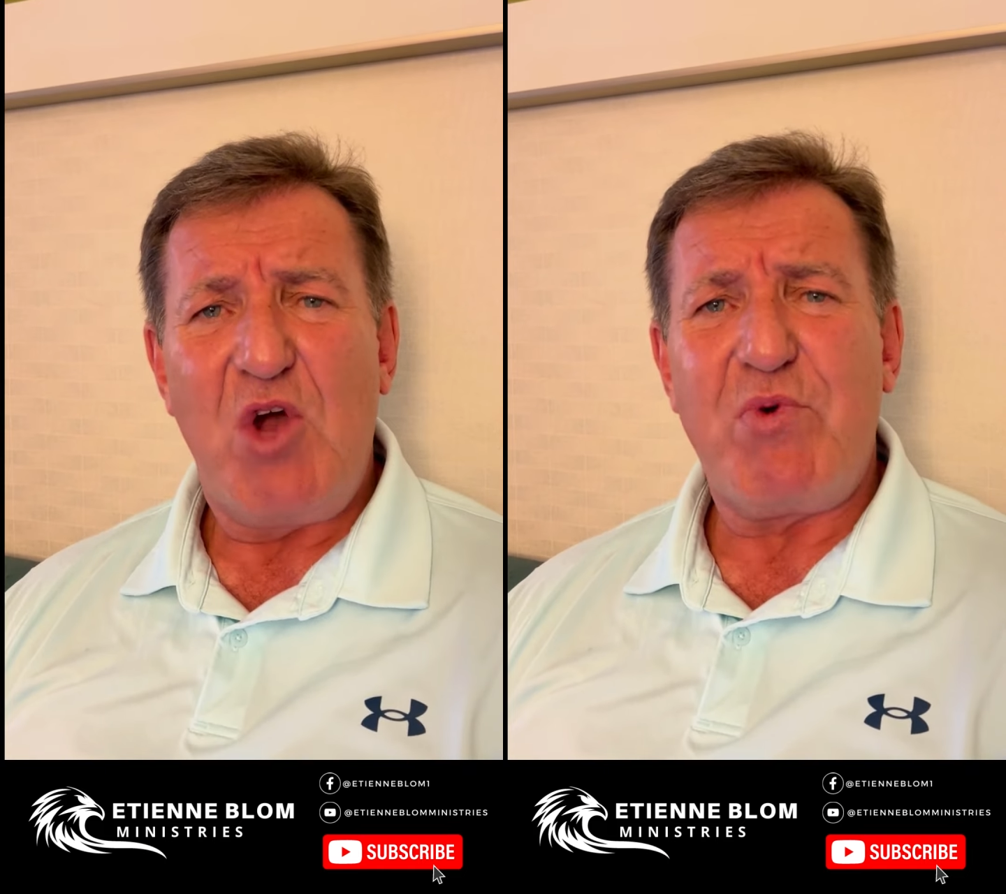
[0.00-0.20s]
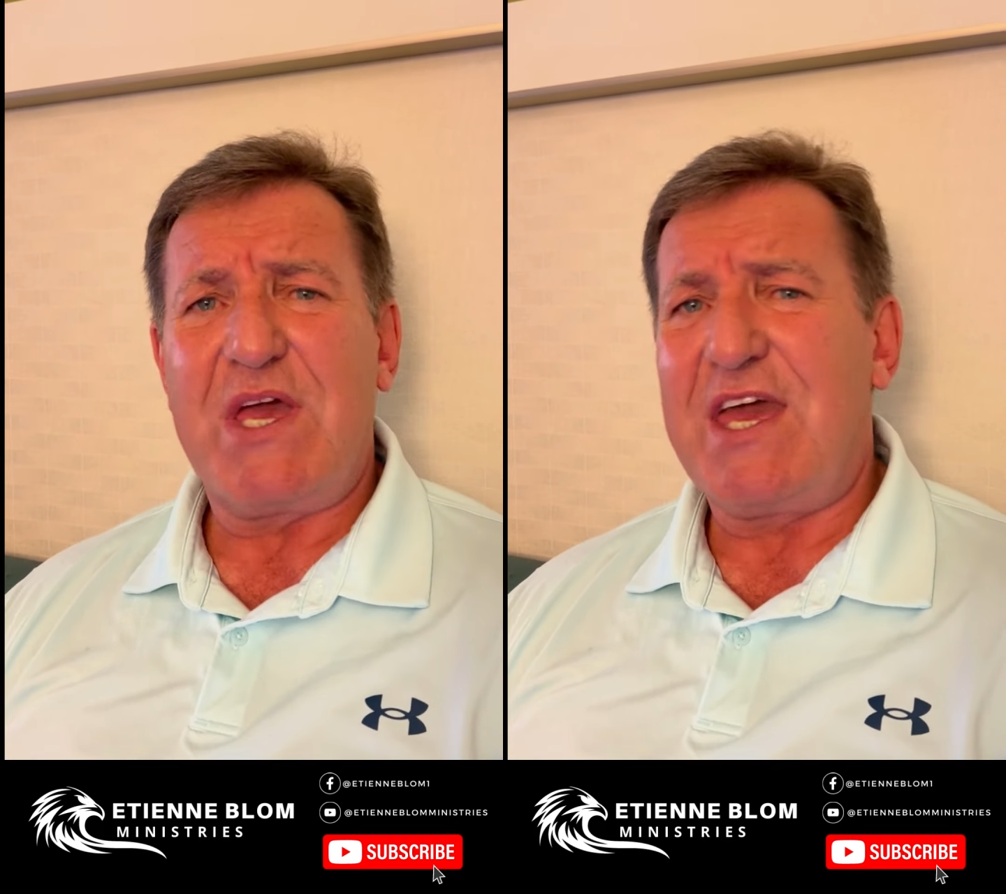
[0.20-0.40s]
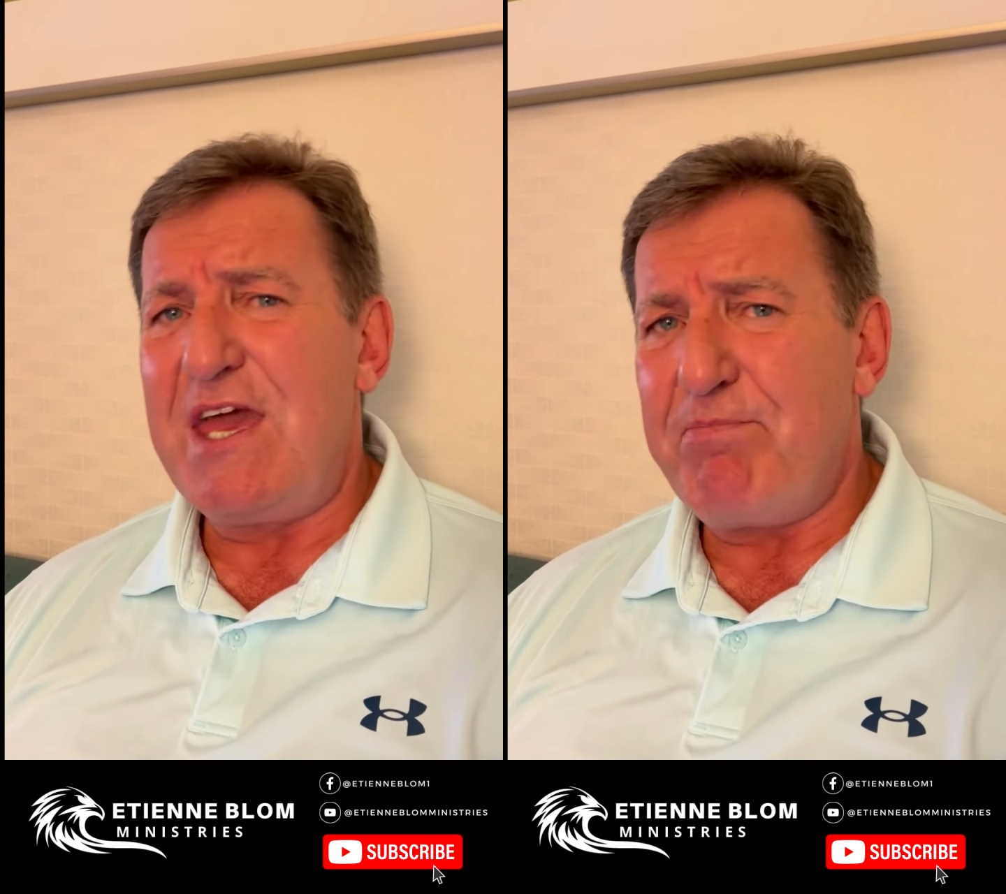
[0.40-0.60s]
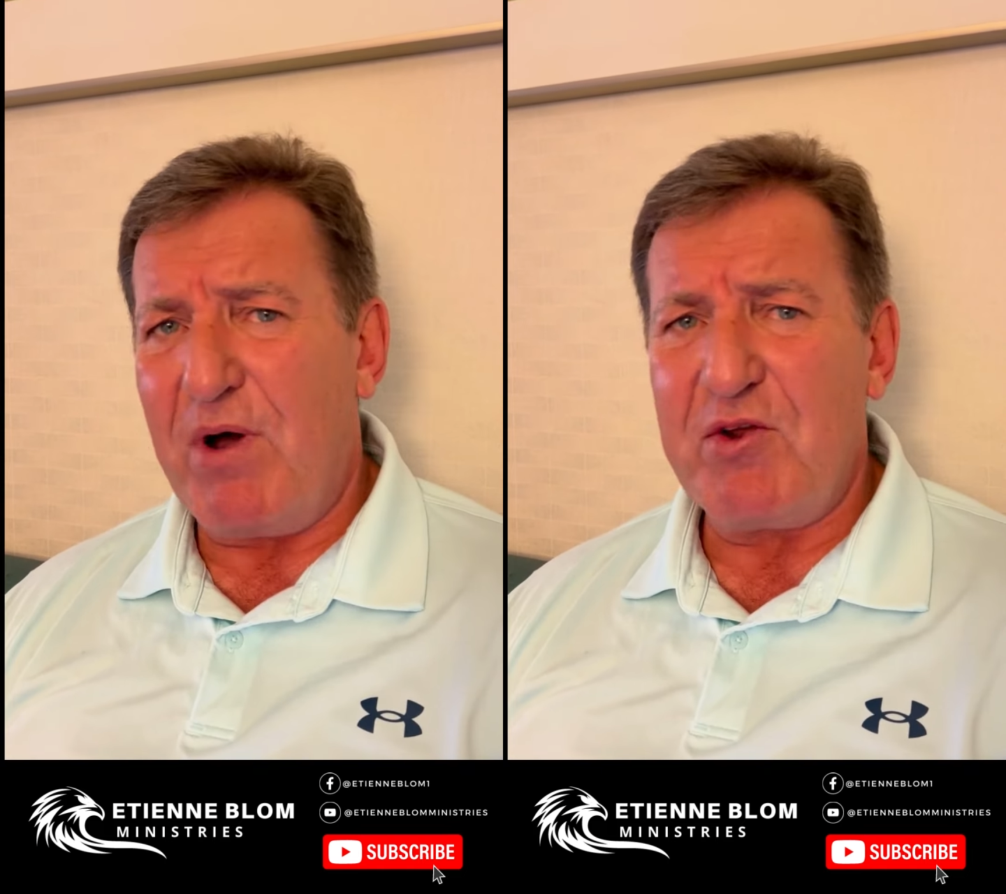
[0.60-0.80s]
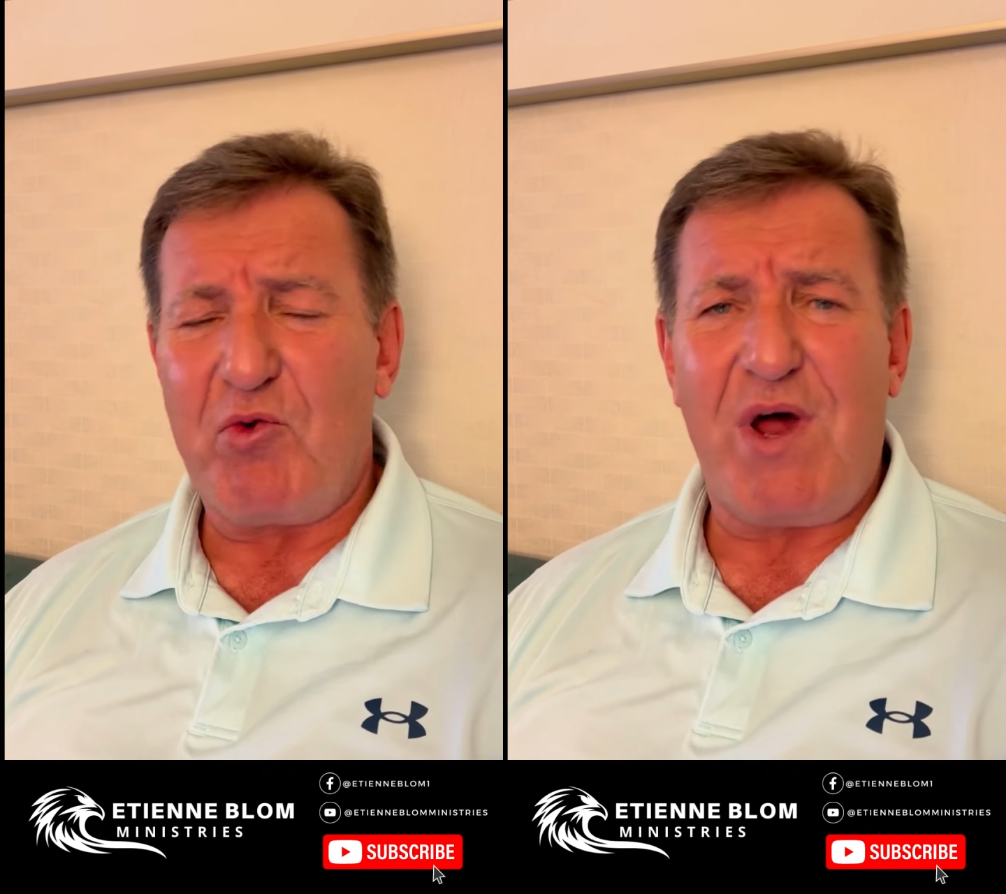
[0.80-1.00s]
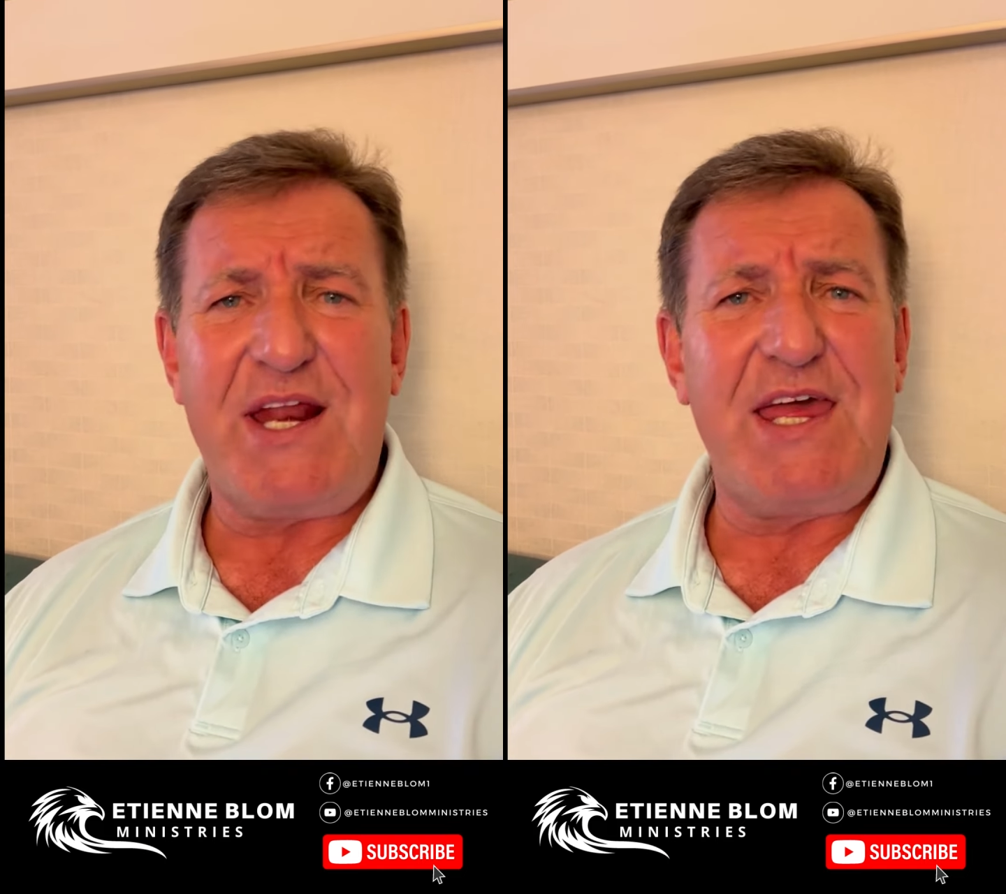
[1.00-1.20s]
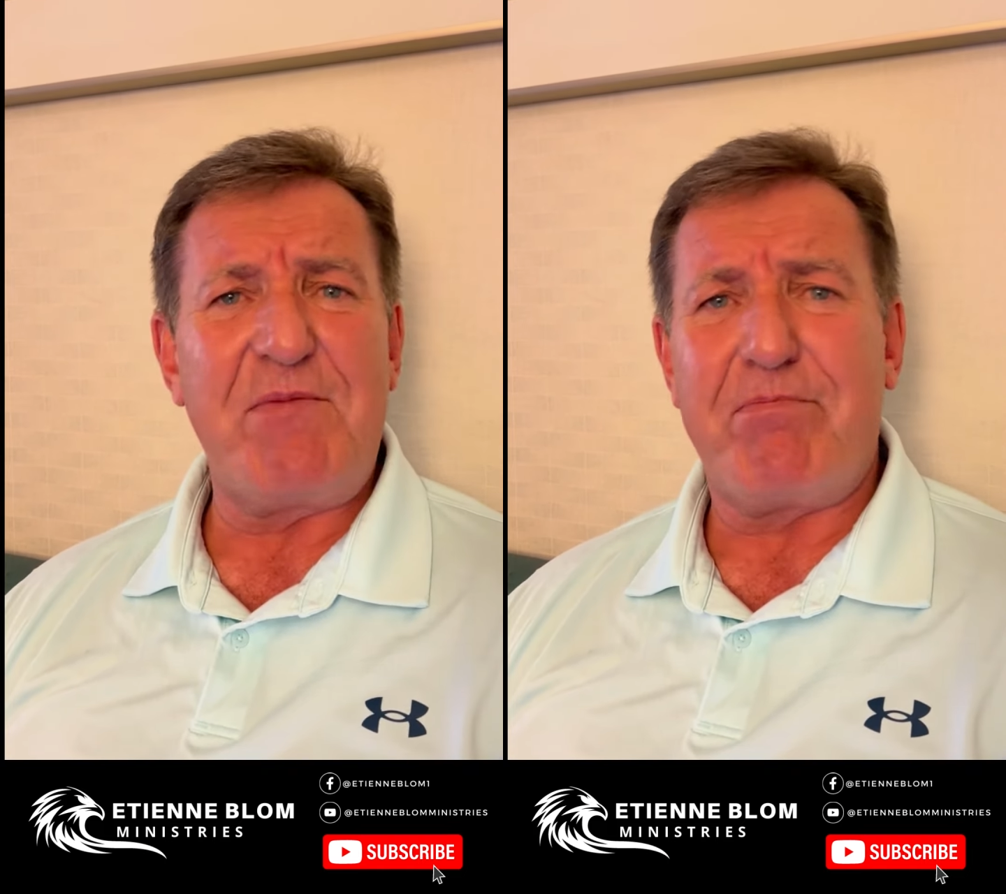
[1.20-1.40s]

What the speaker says: We keep on running